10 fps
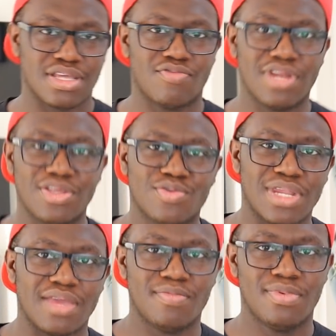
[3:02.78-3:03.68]
Is that really your
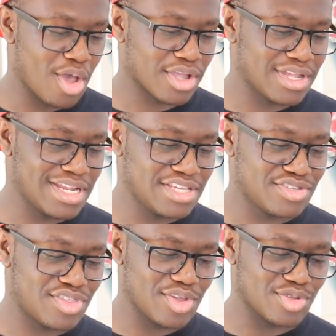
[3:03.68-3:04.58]
name?
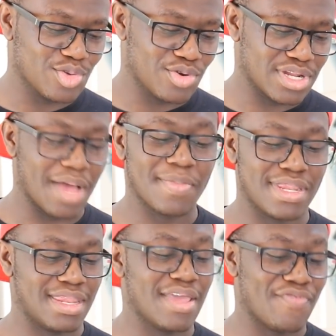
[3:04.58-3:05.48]
Hercules Theodorus? I
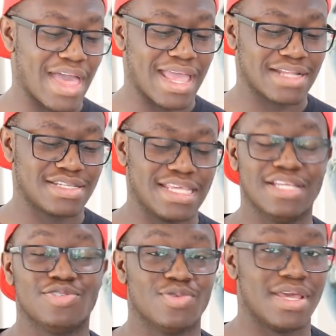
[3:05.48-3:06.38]
mean, if that actually
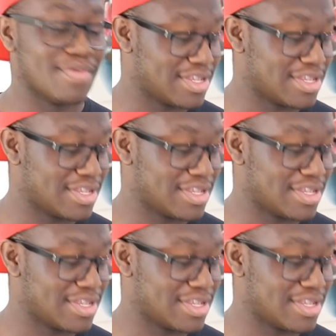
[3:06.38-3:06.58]
is your name,